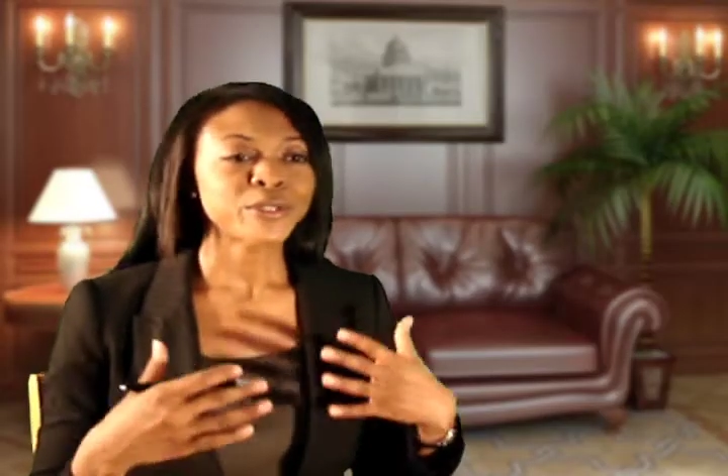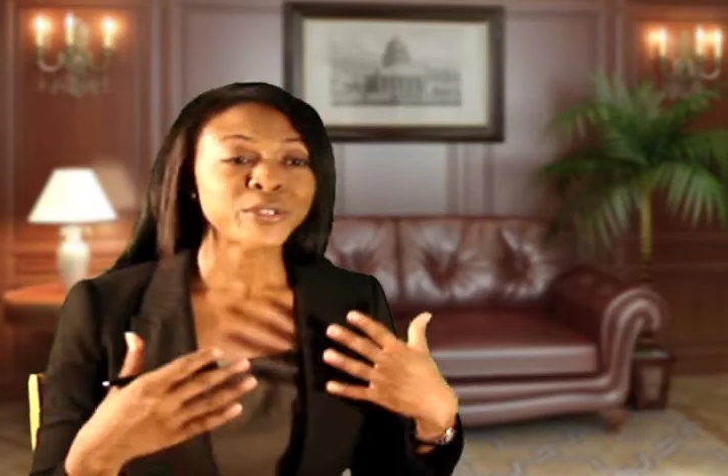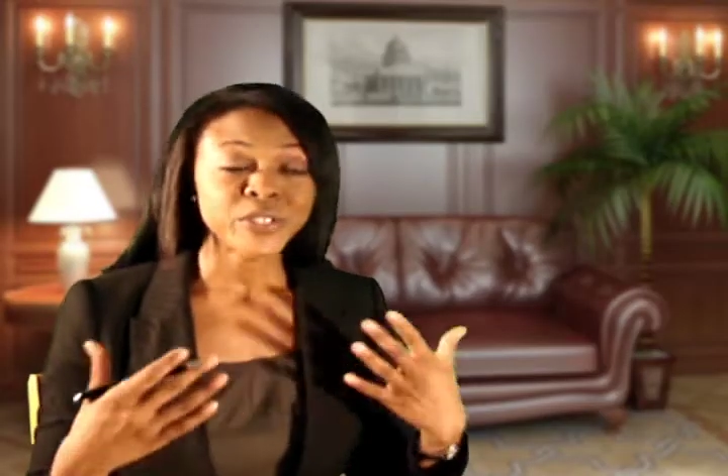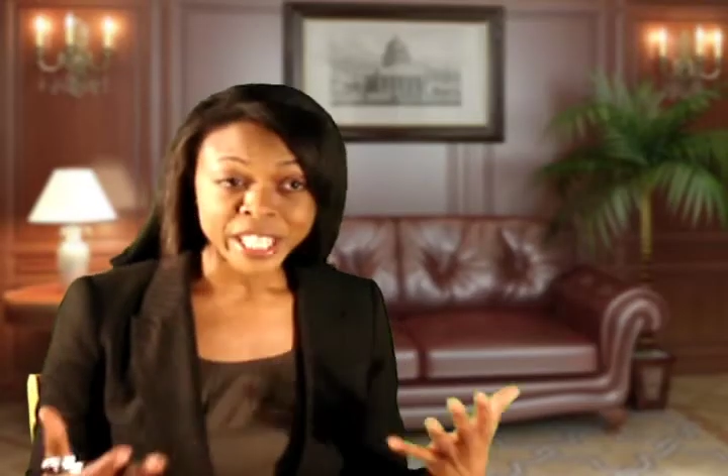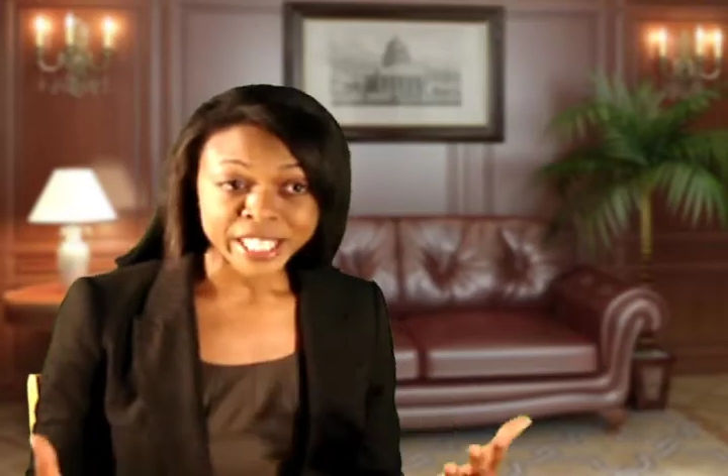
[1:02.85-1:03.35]

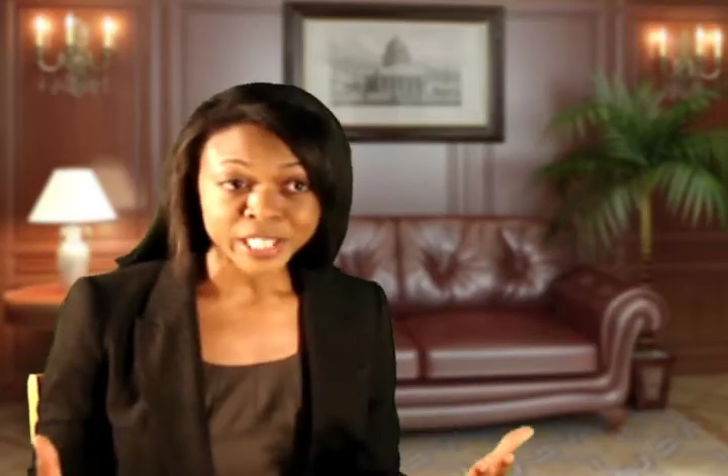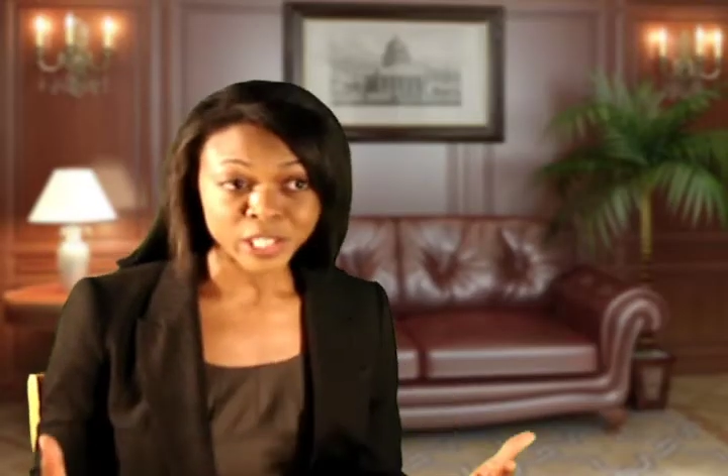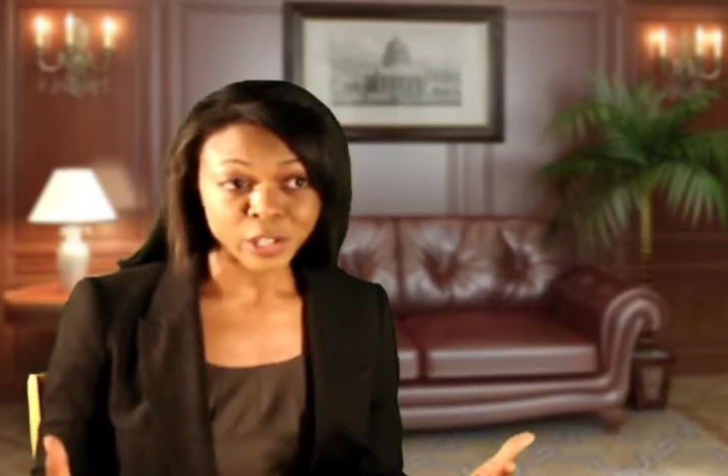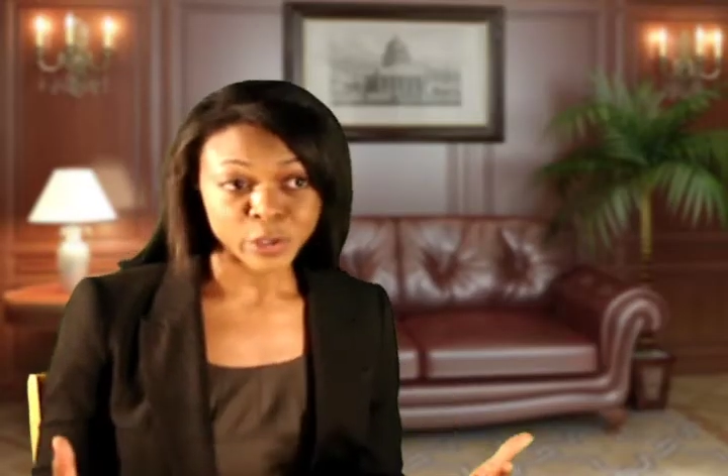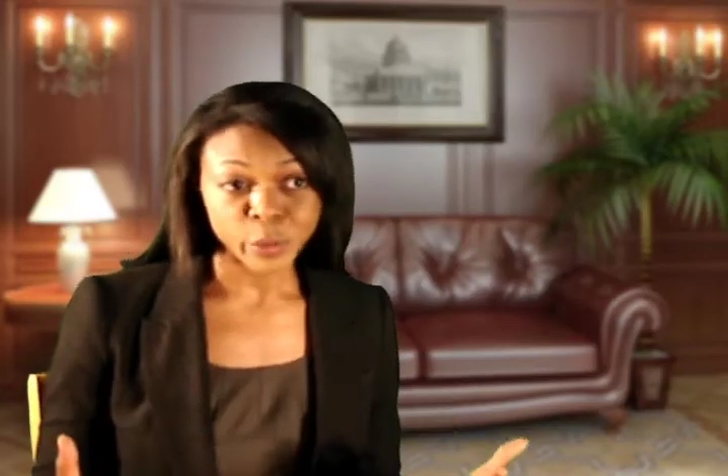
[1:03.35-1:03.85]
fee
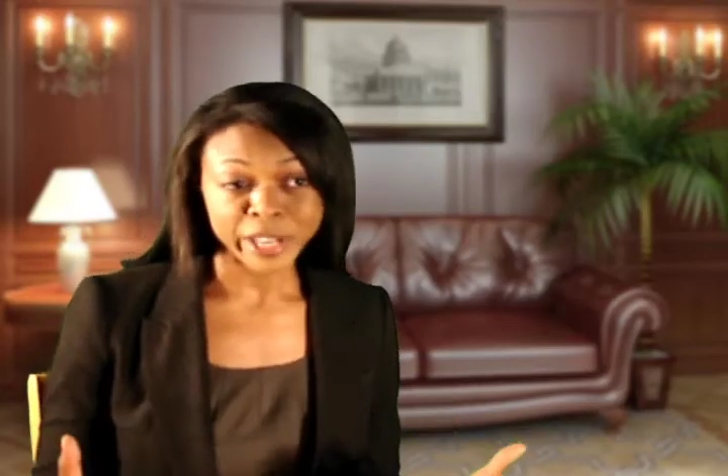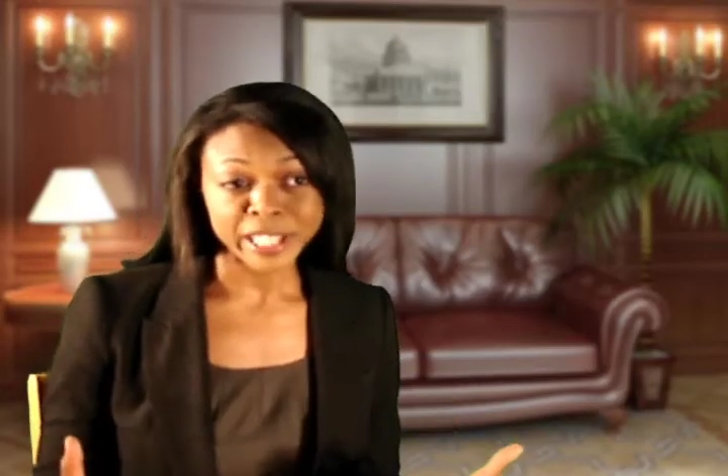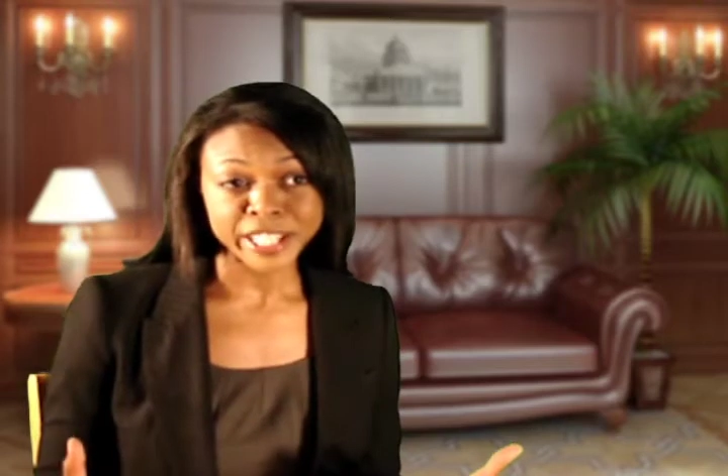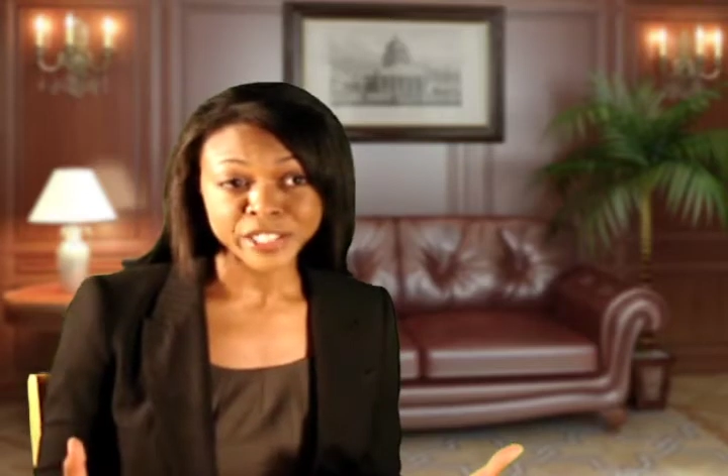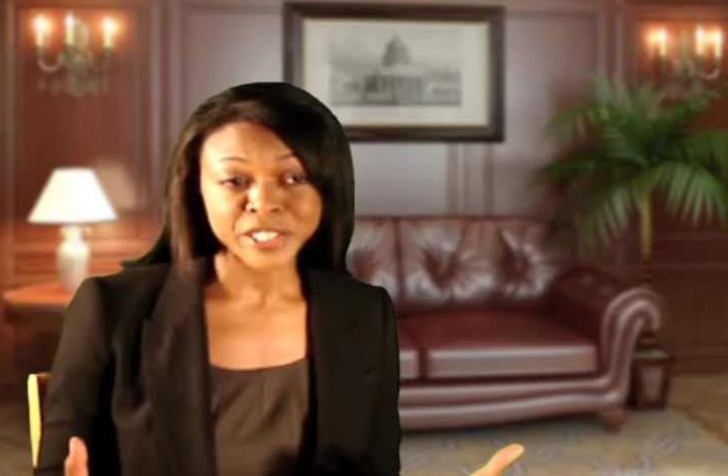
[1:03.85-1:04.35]
disclosure
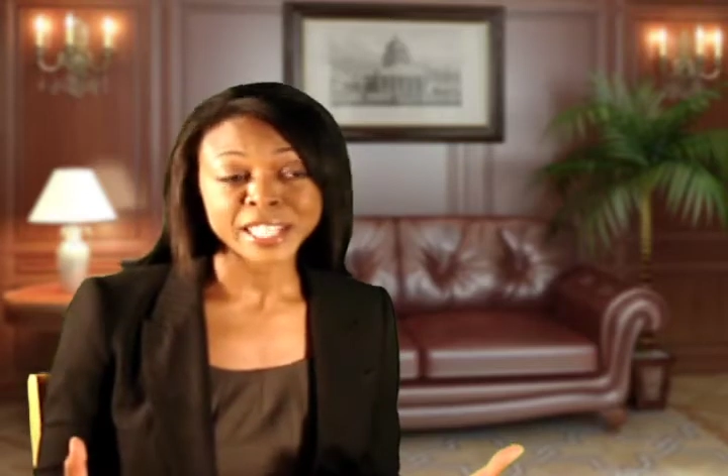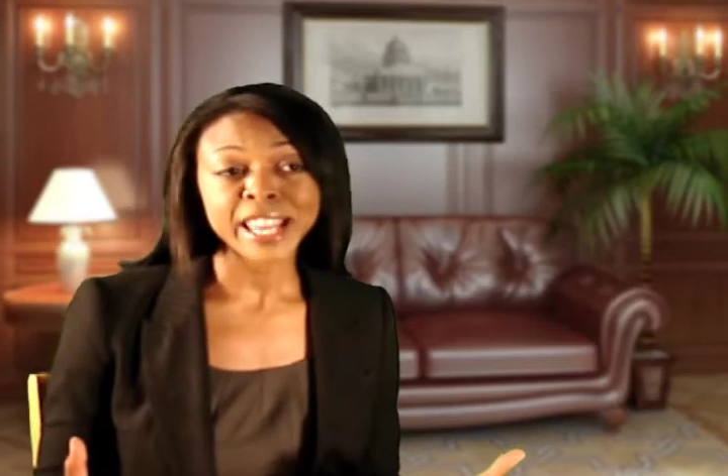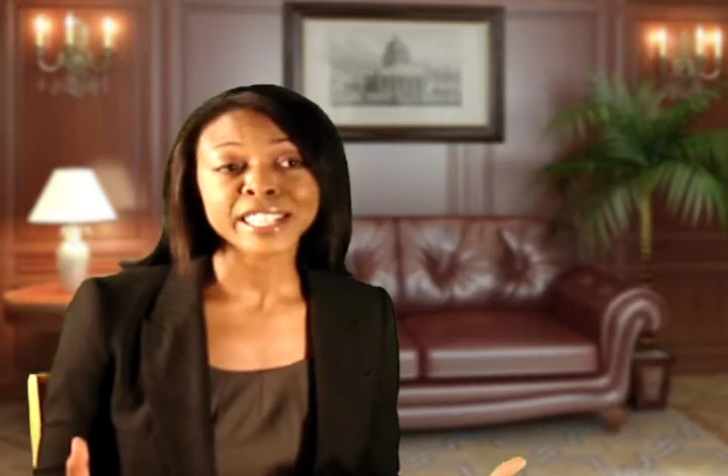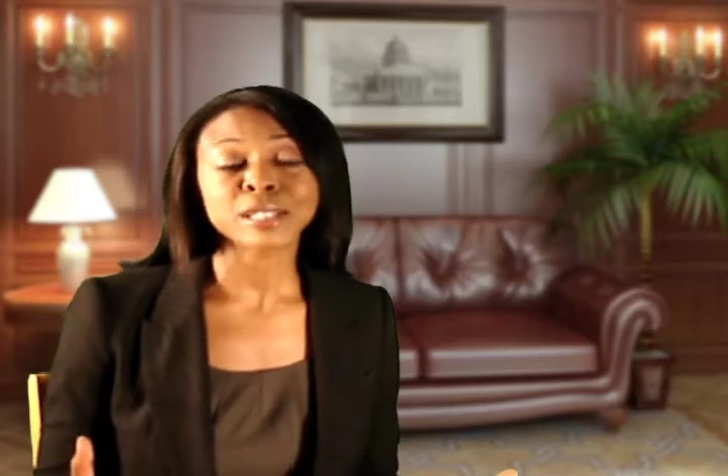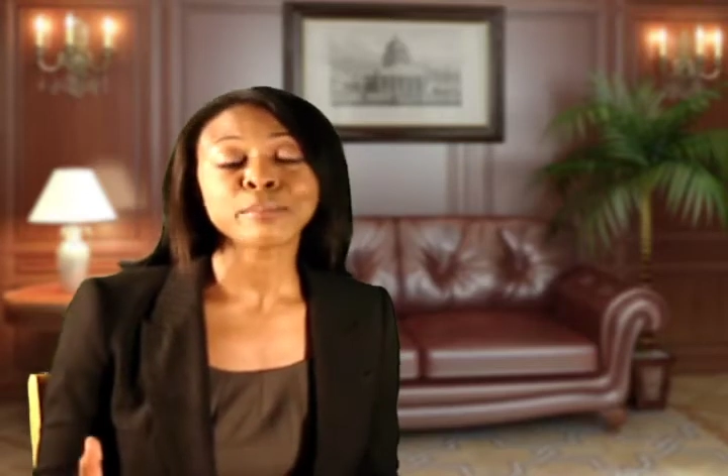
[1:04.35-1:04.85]
regulations
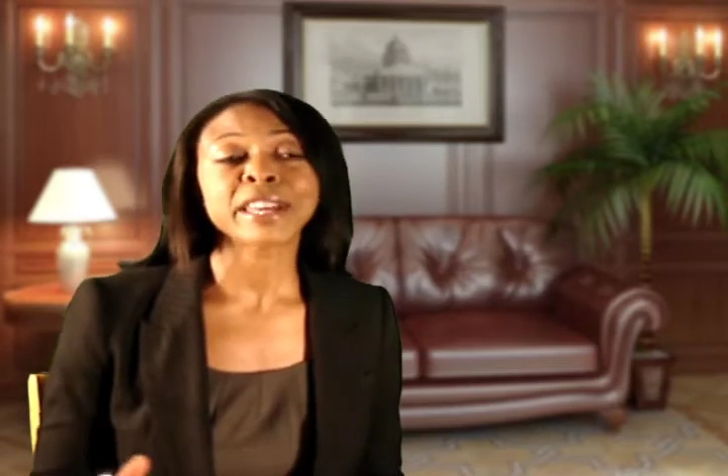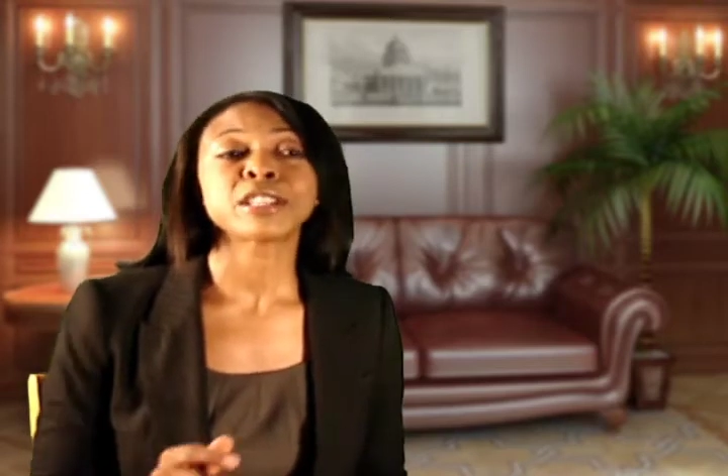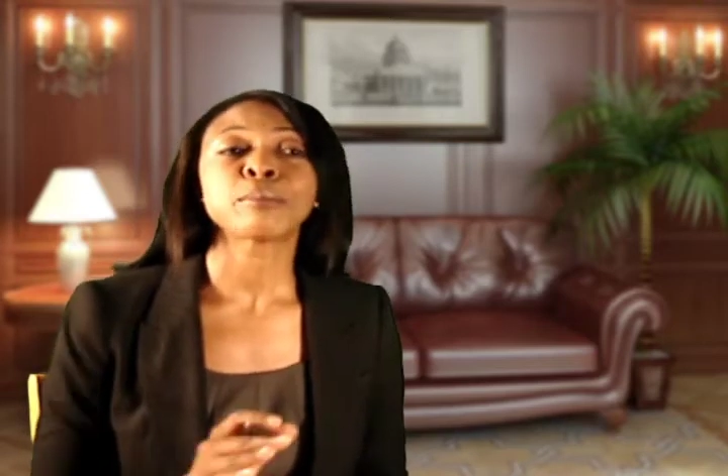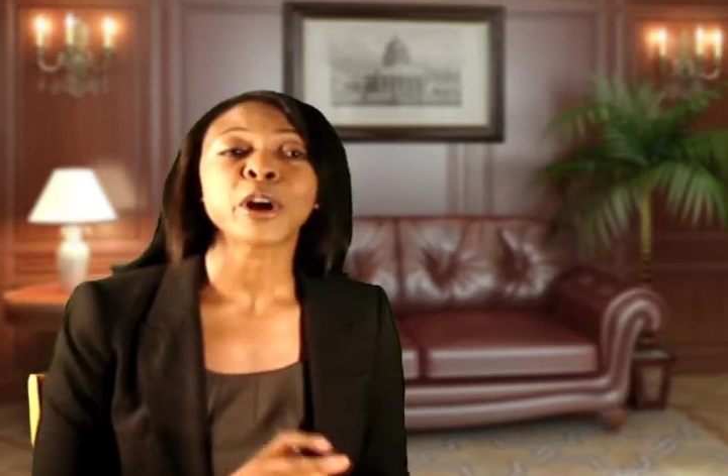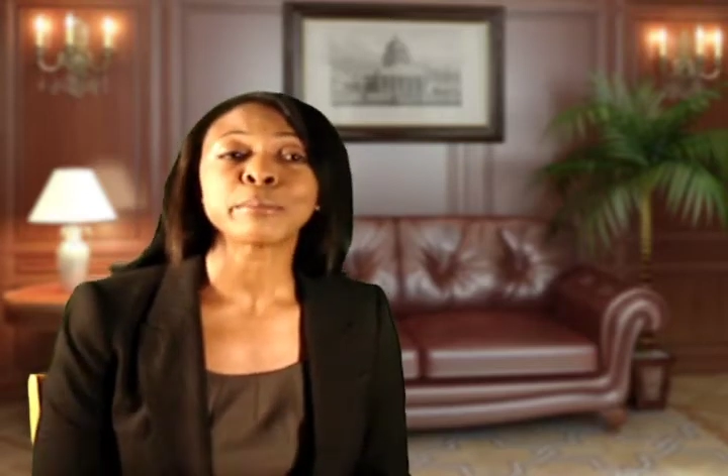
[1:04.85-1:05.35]
enacted by the
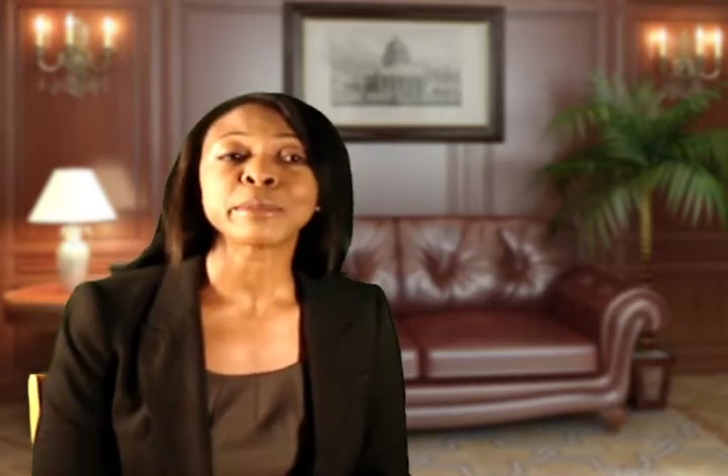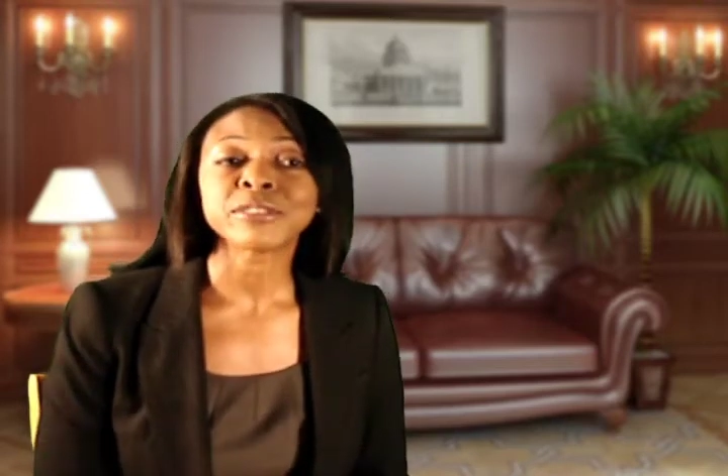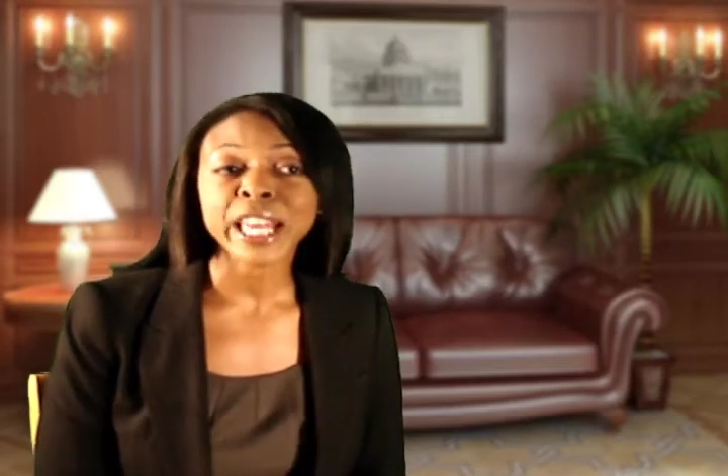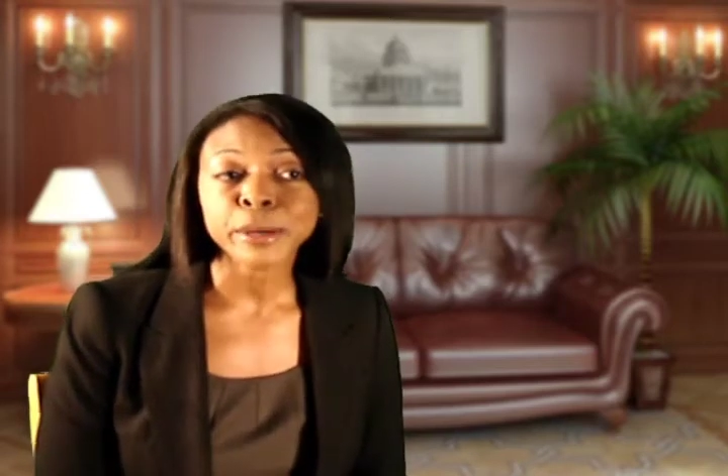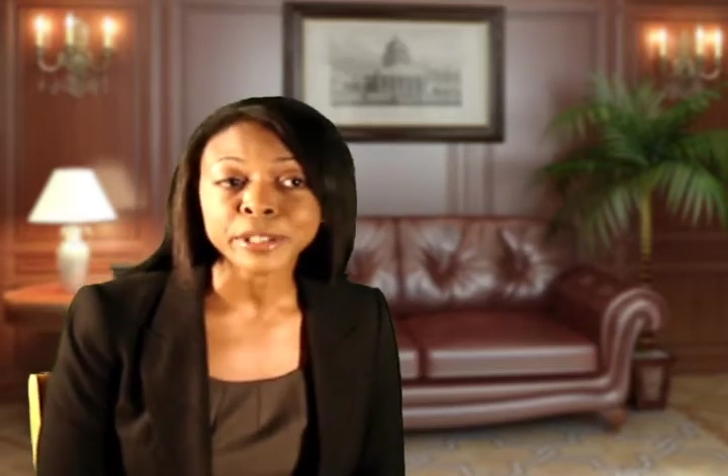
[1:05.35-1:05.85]
Department of
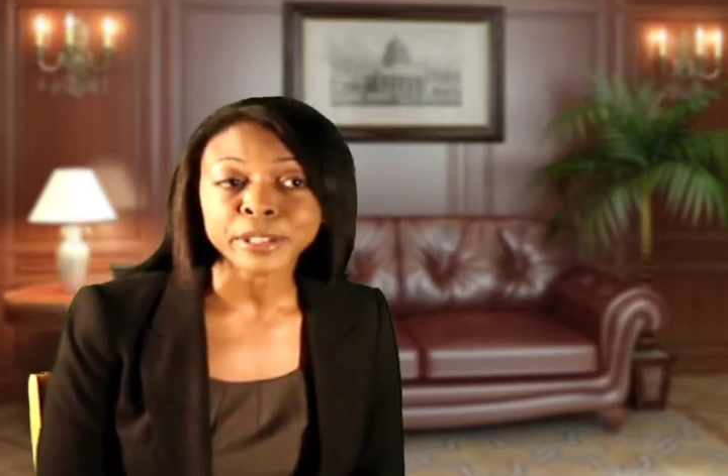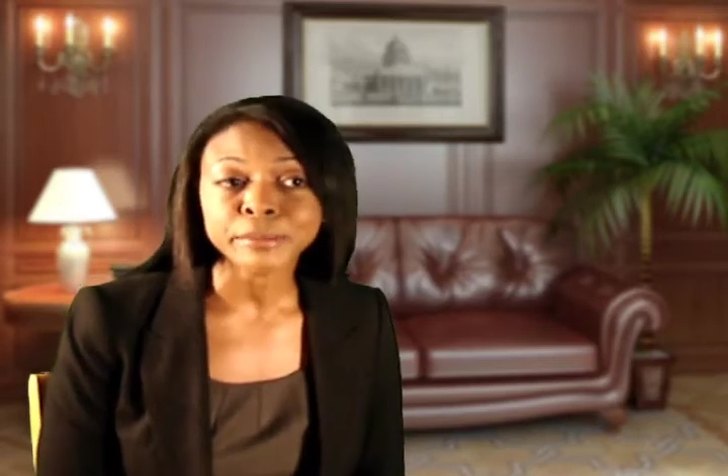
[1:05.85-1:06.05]
Labor.